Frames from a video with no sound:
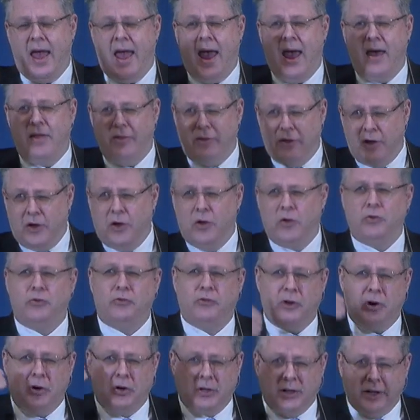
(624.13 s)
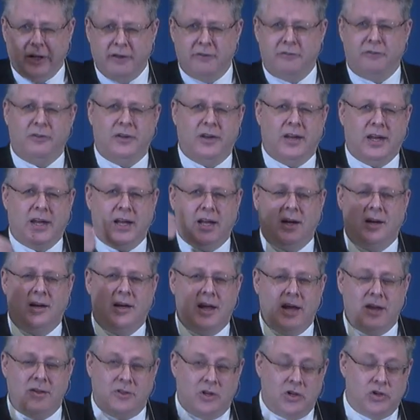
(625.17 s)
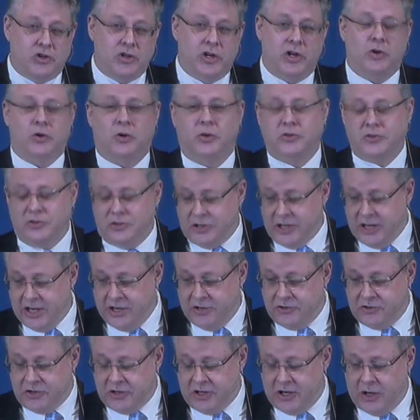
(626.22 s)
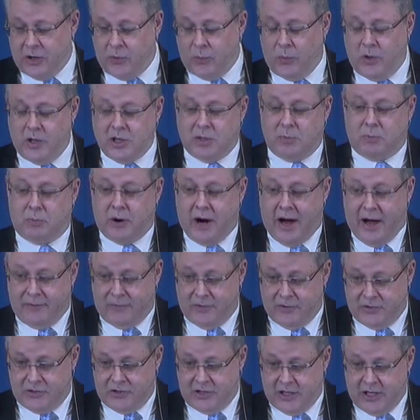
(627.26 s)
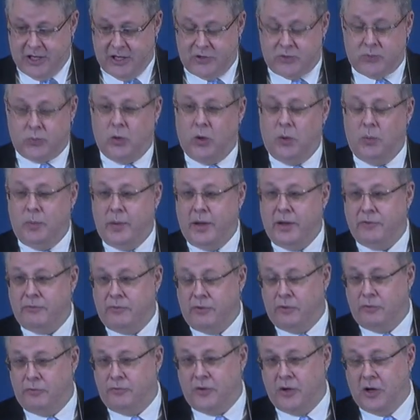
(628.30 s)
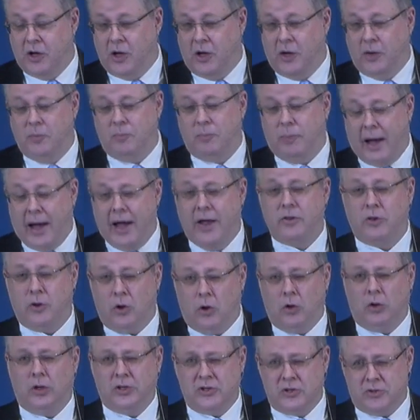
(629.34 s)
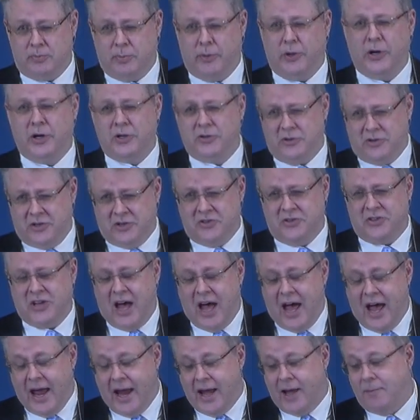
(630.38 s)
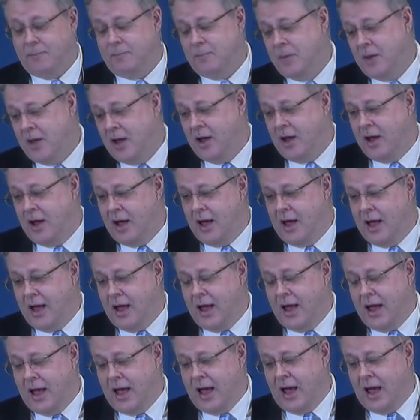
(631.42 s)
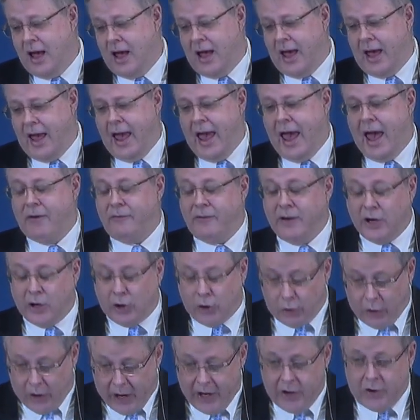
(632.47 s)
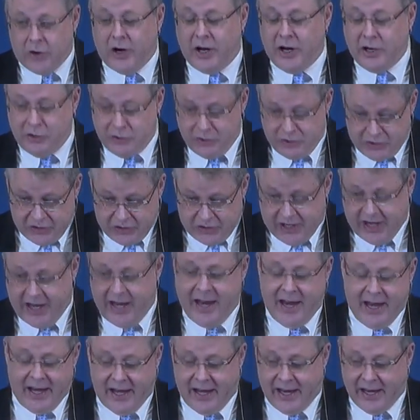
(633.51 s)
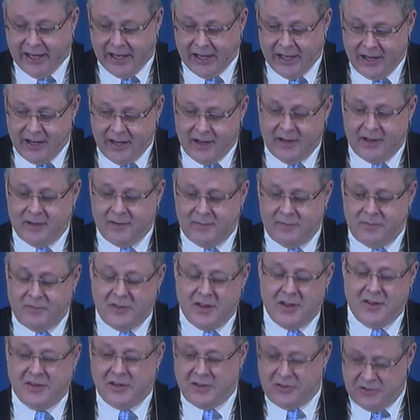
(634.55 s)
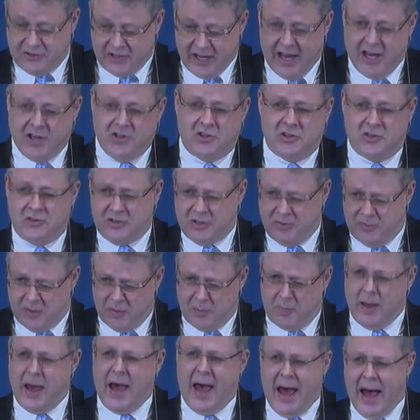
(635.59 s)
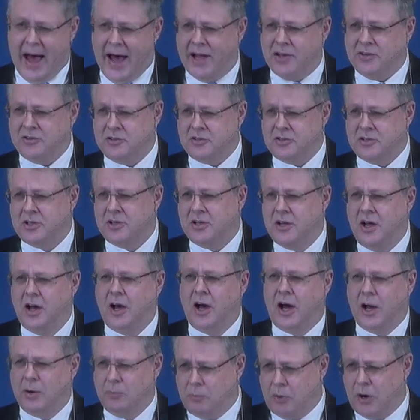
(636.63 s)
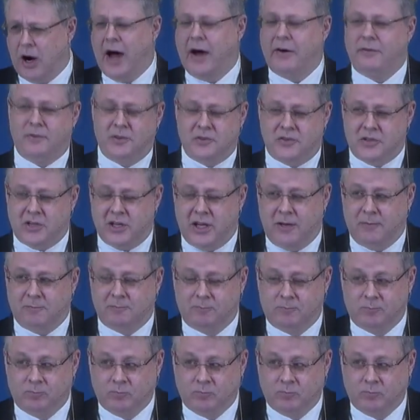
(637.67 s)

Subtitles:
And those that are living in the general season when the prophecies will be fulfilled by the Holy Spirit's design have a greater understanding than the sages of the past on prophecy.